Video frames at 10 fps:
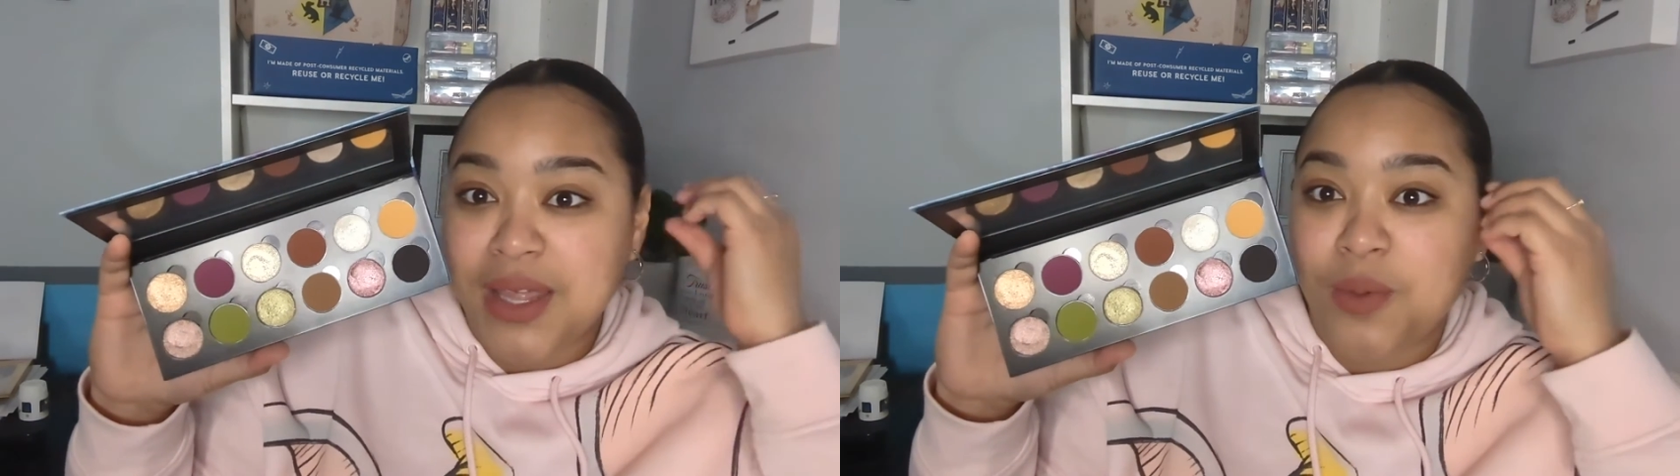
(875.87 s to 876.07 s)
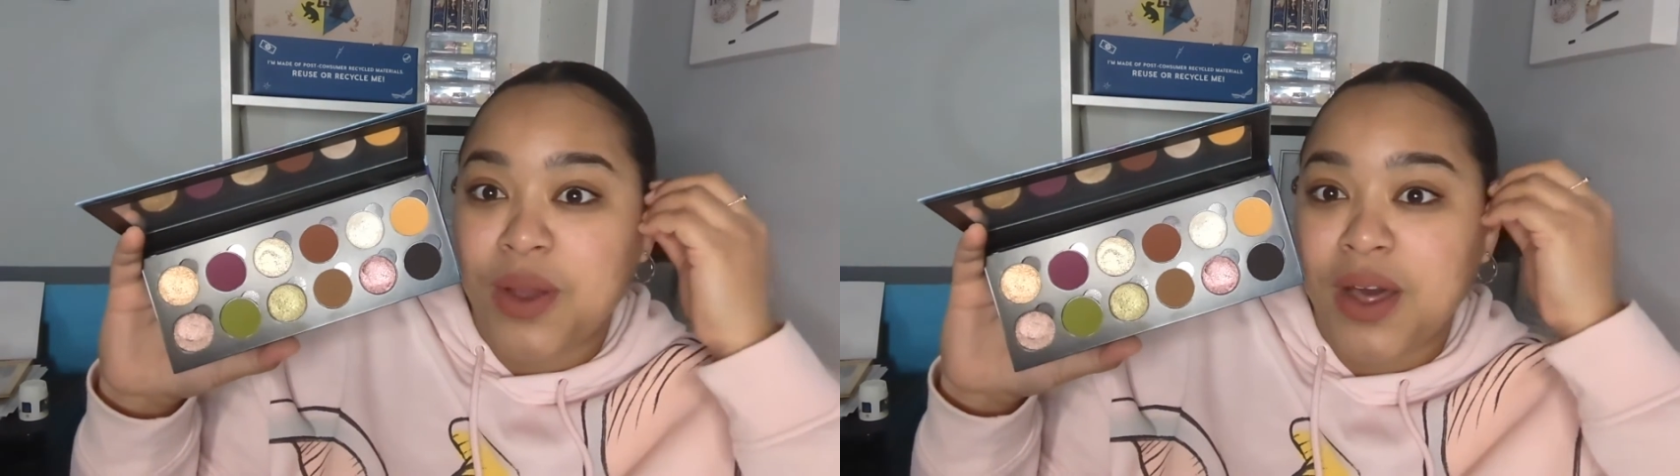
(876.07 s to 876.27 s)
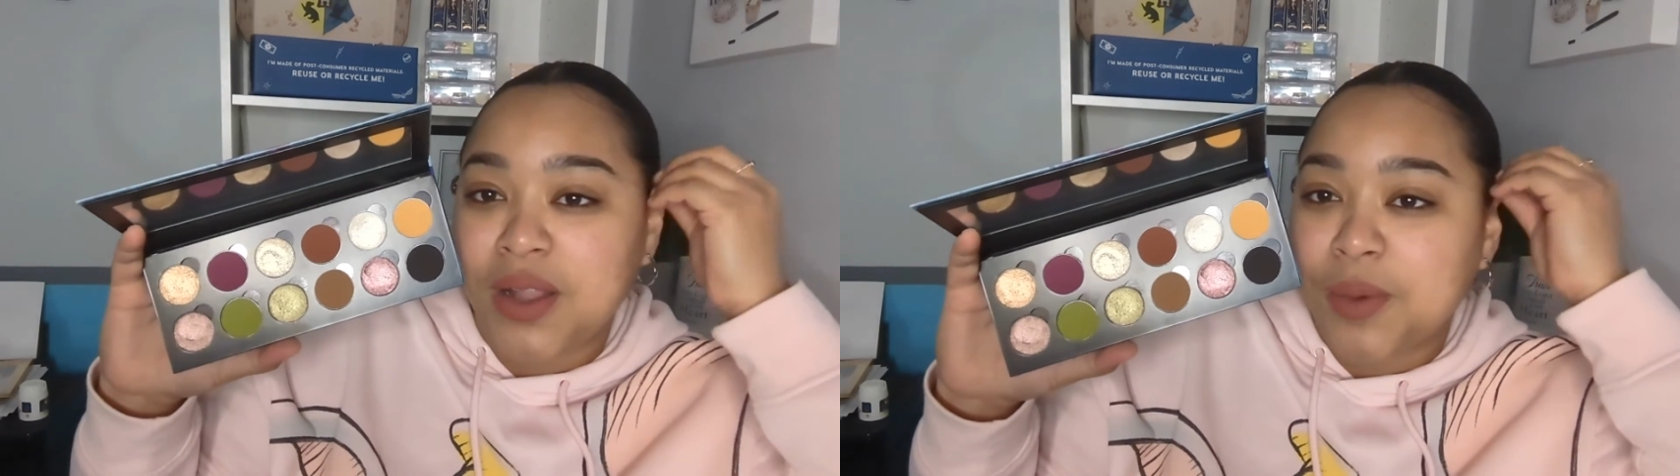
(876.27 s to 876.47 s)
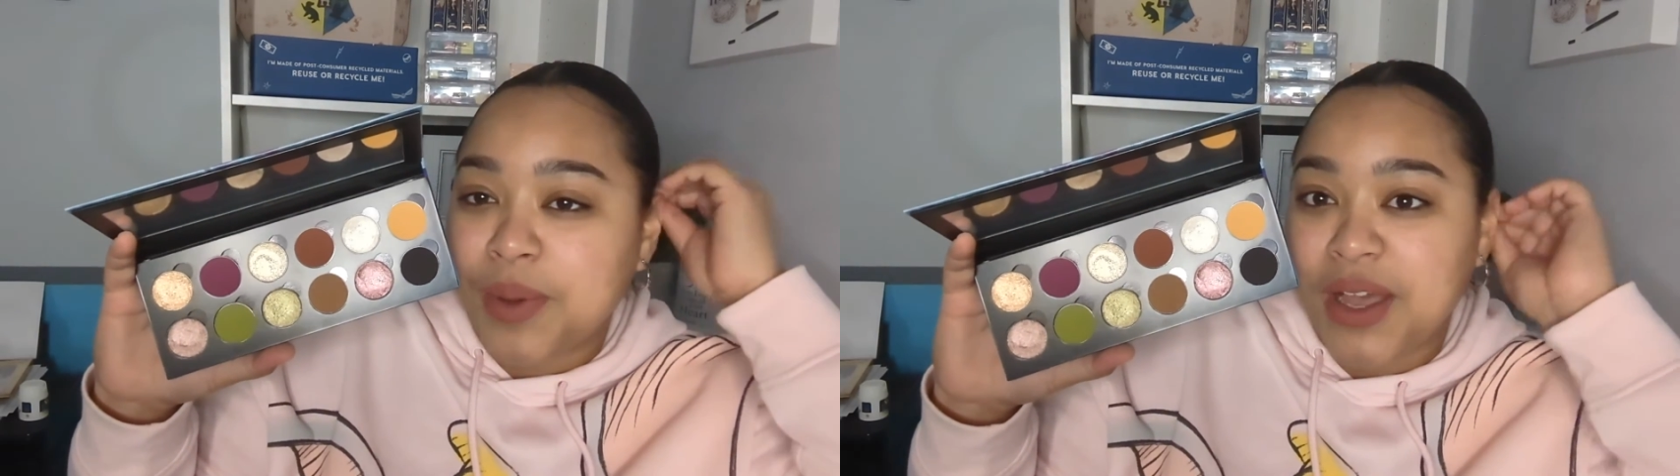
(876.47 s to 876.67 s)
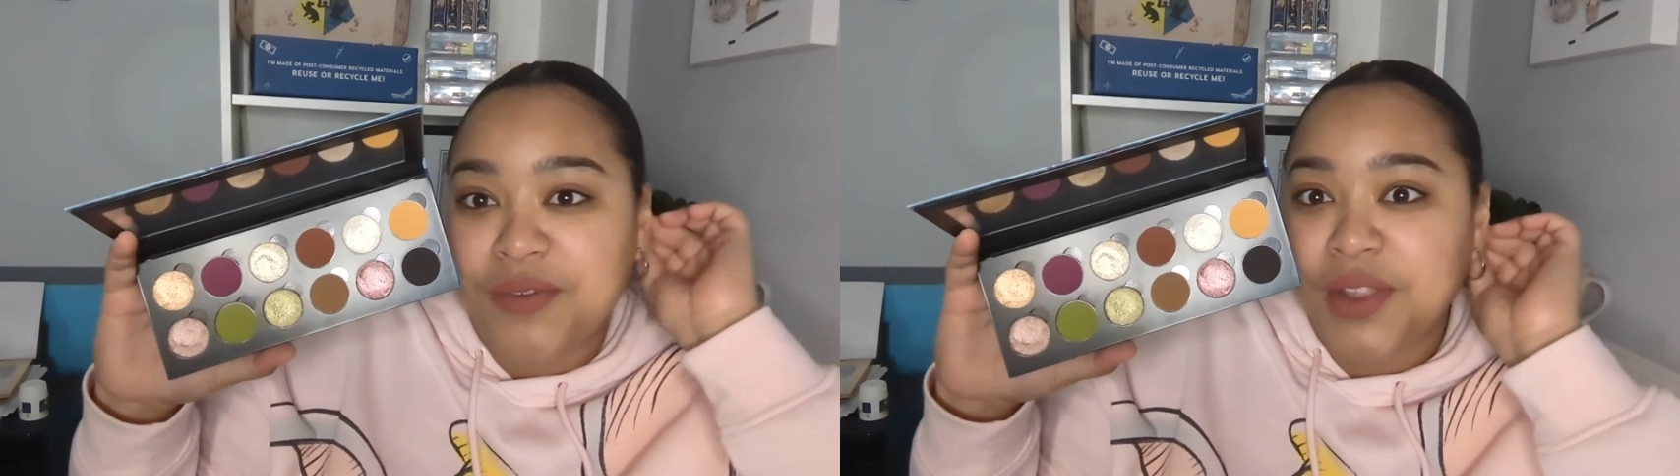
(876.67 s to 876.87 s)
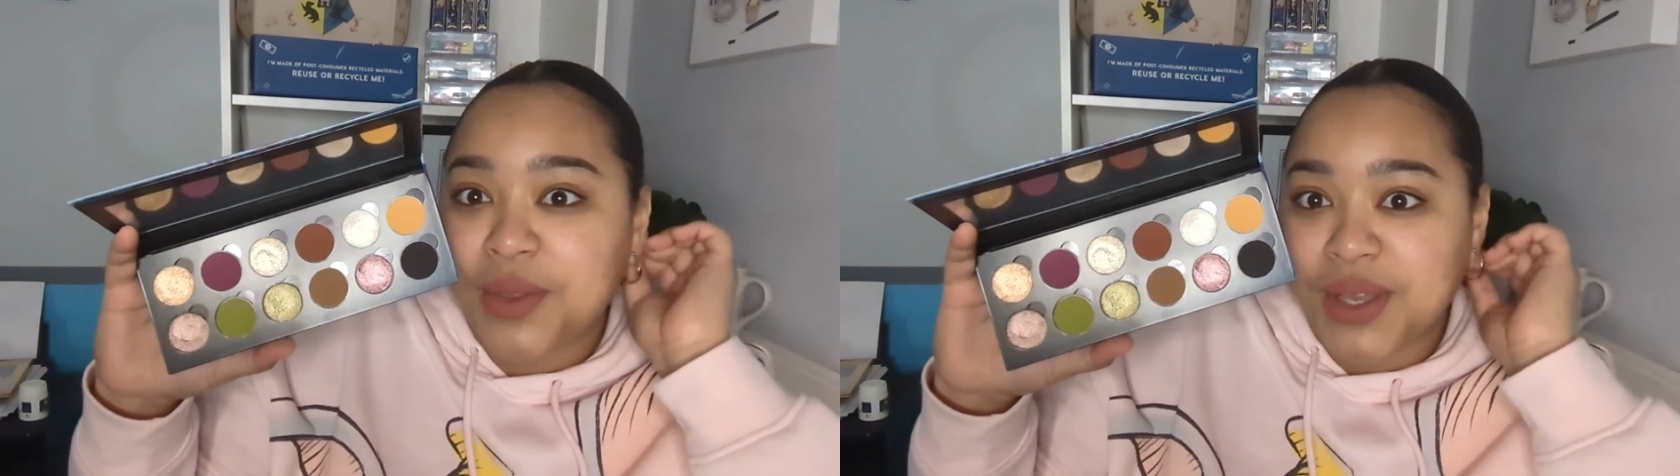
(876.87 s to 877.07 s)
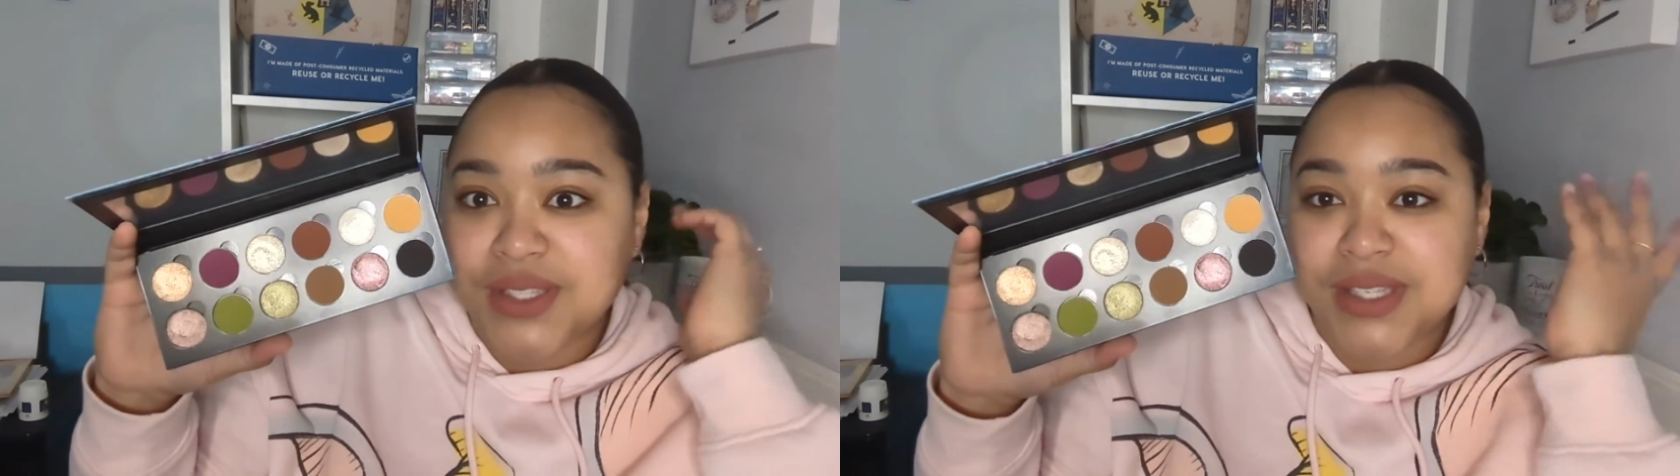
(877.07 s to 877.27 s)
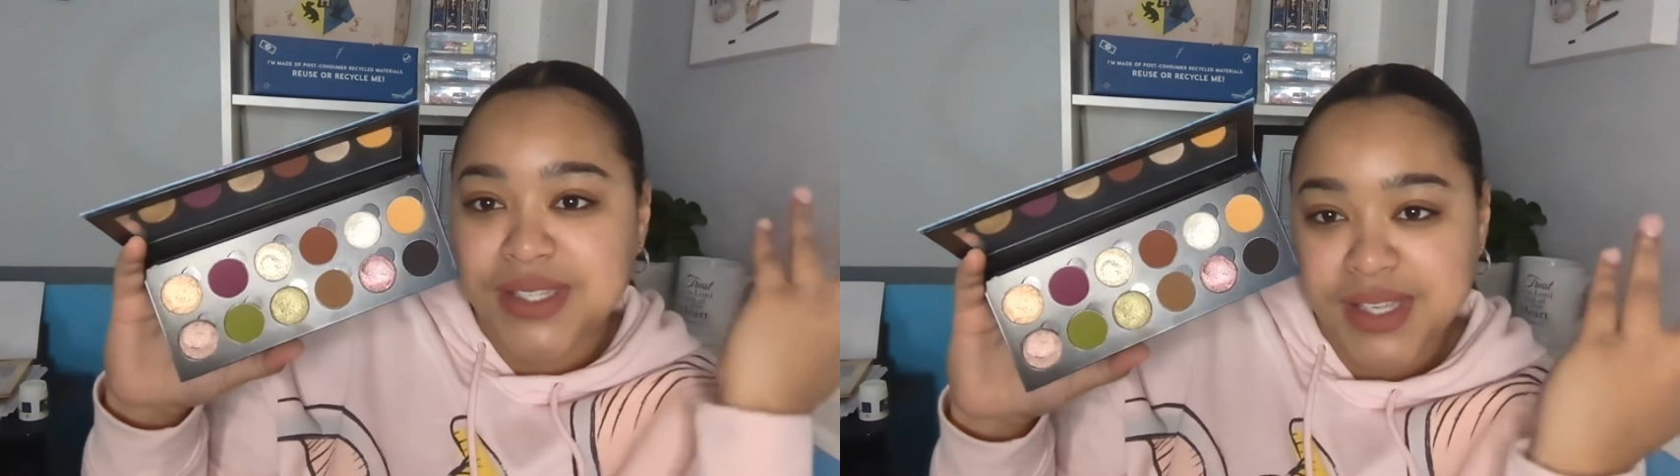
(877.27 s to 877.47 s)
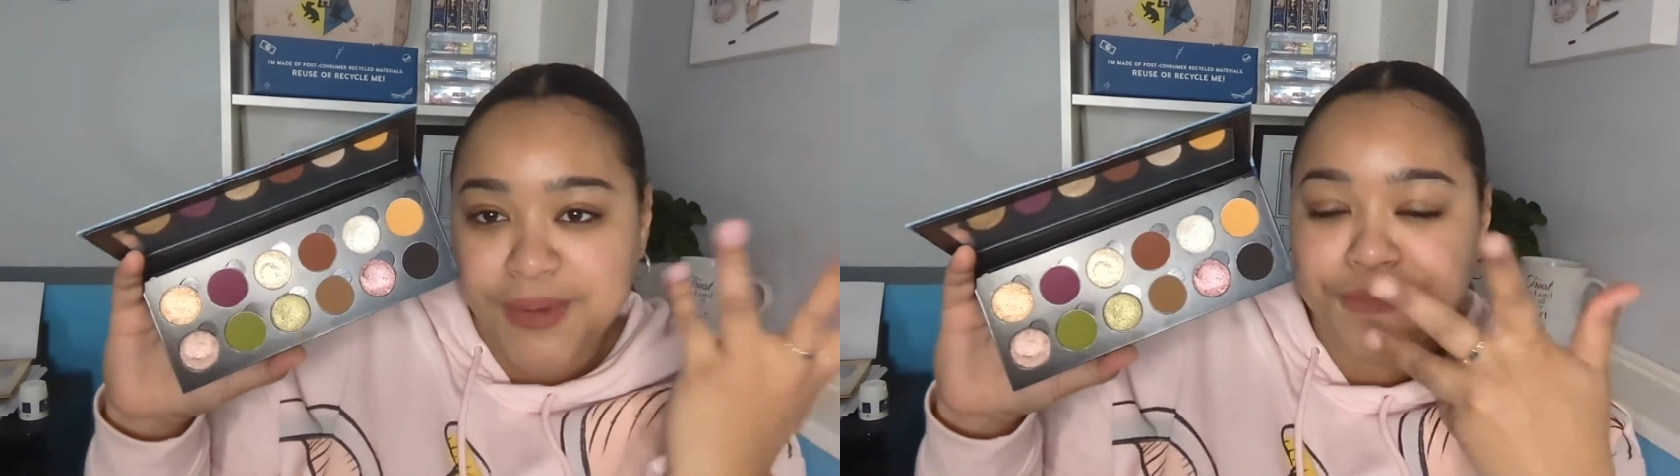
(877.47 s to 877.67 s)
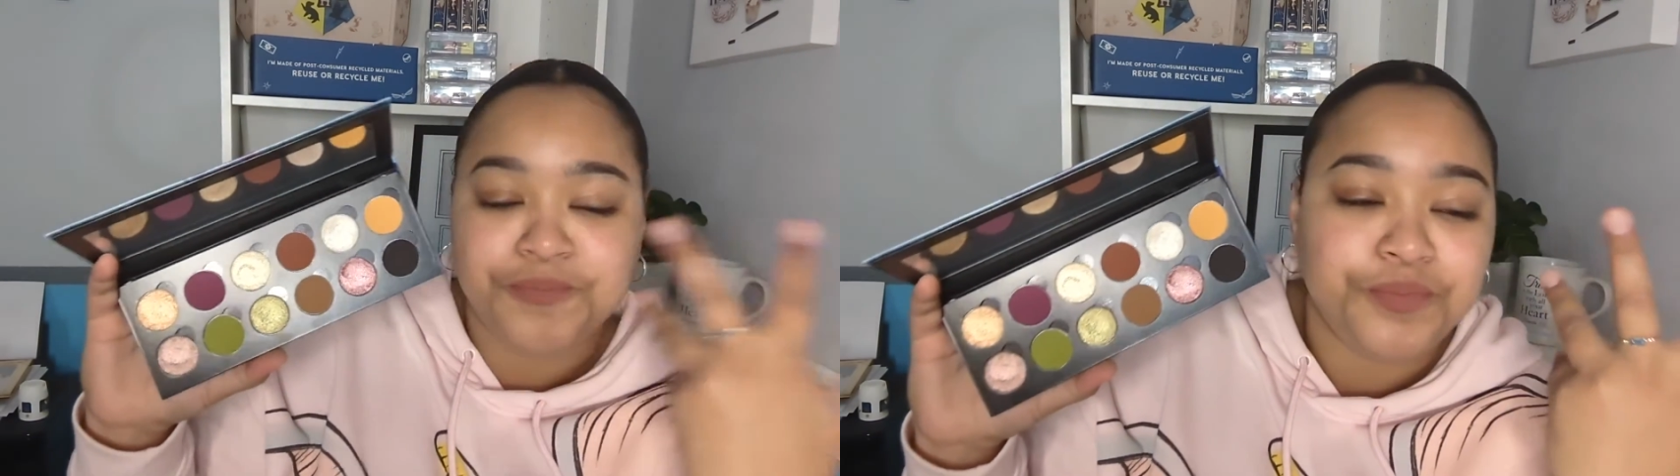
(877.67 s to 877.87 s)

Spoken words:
like, what color, but I feel like you guys could see,